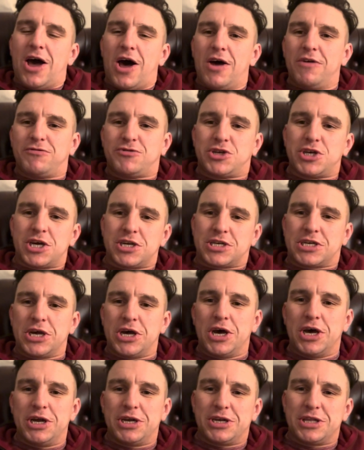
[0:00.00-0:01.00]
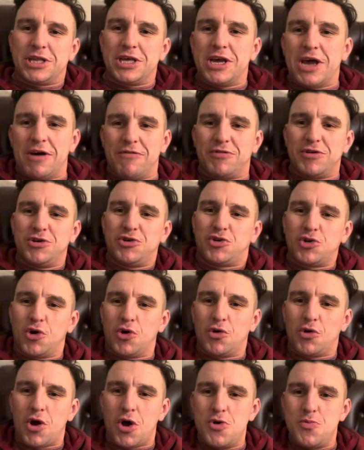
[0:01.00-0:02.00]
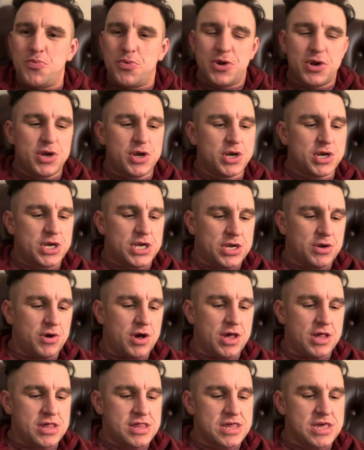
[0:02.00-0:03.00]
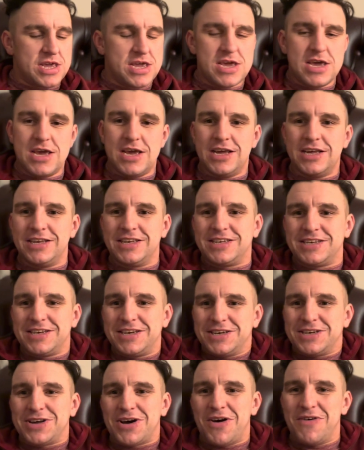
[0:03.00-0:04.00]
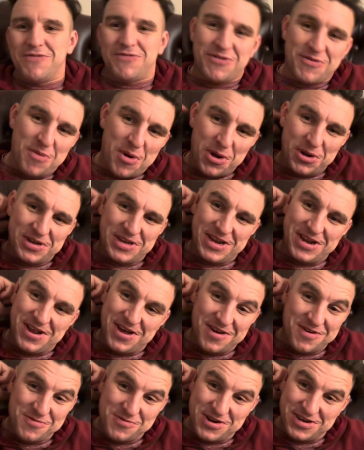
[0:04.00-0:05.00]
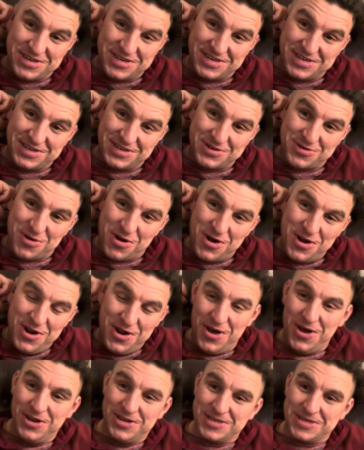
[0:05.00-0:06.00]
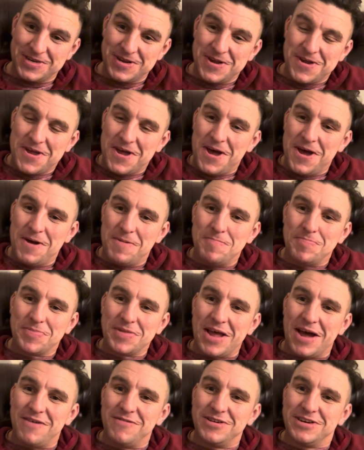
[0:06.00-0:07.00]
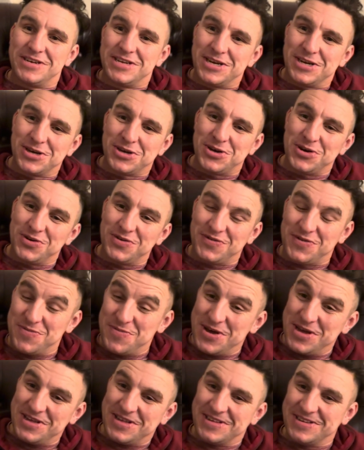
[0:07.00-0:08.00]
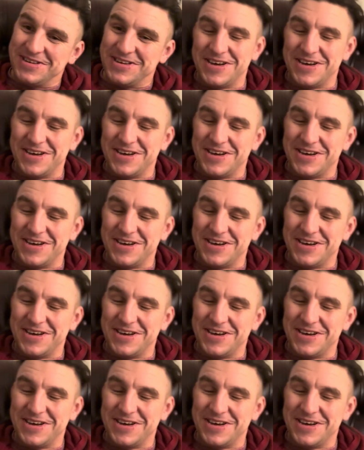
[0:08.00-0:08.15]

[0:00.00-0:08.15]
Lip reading: I've just heard the oven door open, so I think it is time for my dinner, which is quite nice, having dinner cooked for me.